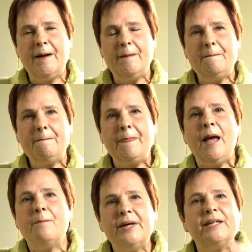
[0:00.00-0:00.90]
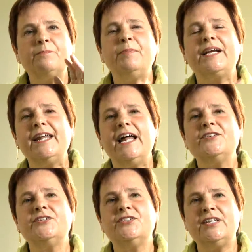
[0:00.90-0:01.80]
But can
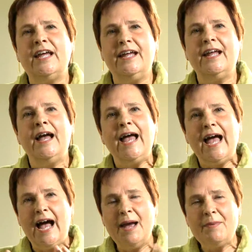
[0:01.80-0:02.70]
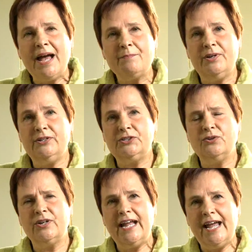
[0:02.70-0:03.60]
I just say, I'm going to
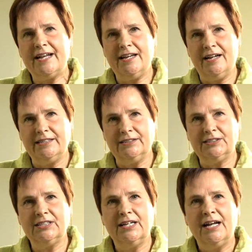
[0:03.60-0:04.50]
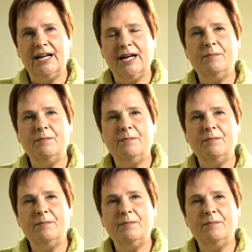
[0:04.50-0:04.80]
talk in headlines,